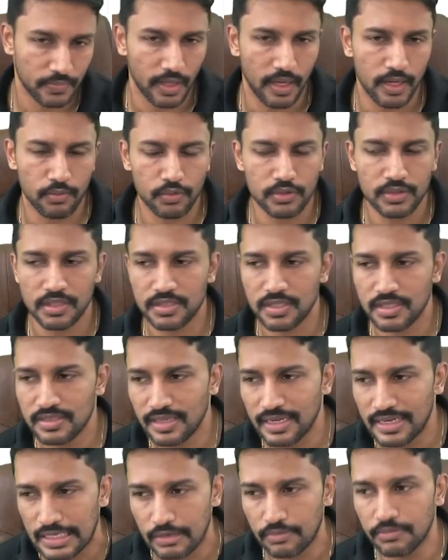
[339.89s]
I would suggest
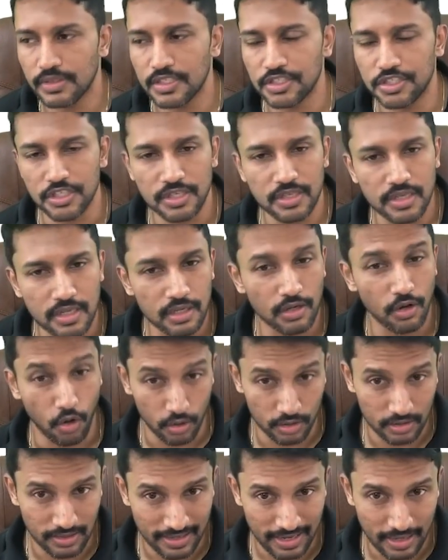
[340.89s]
that give the GT
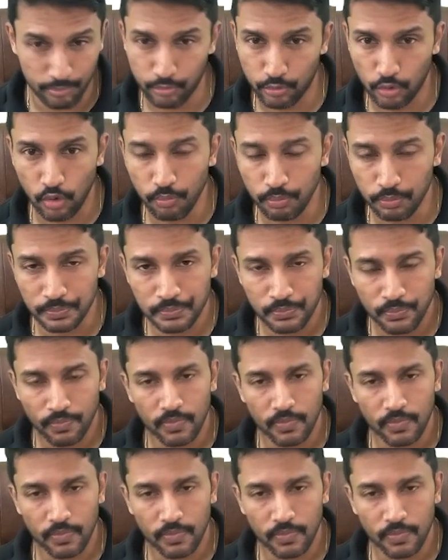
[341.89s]
on the laptop